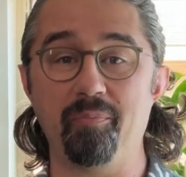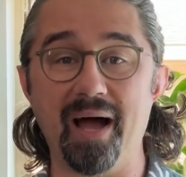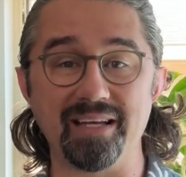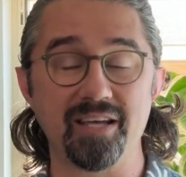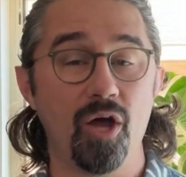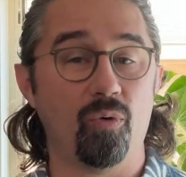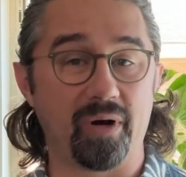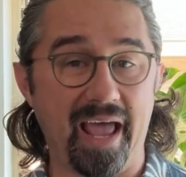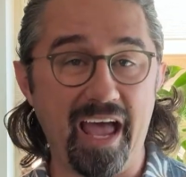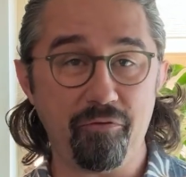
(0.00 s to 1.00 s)
But
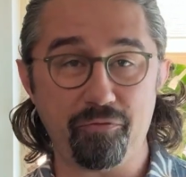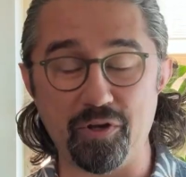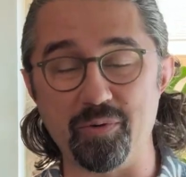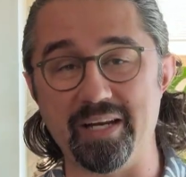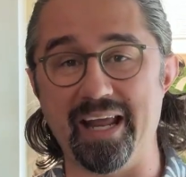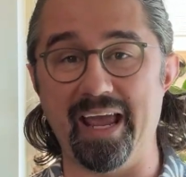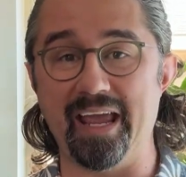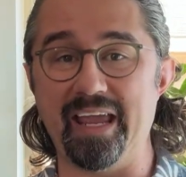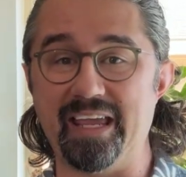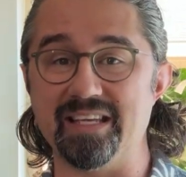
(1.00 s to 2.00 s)
what I have for you
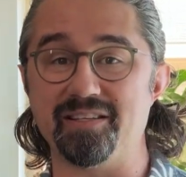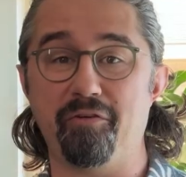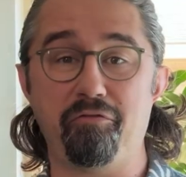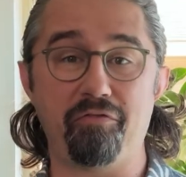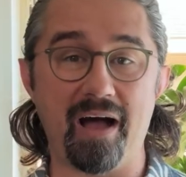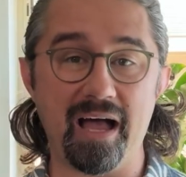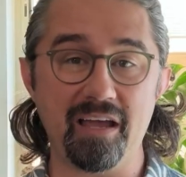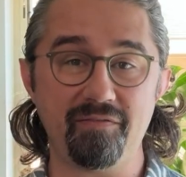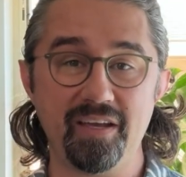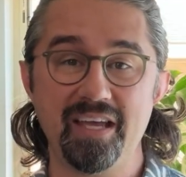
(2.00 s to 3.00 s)
today is
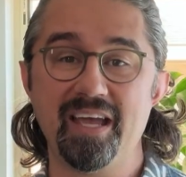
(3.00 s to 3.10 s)
5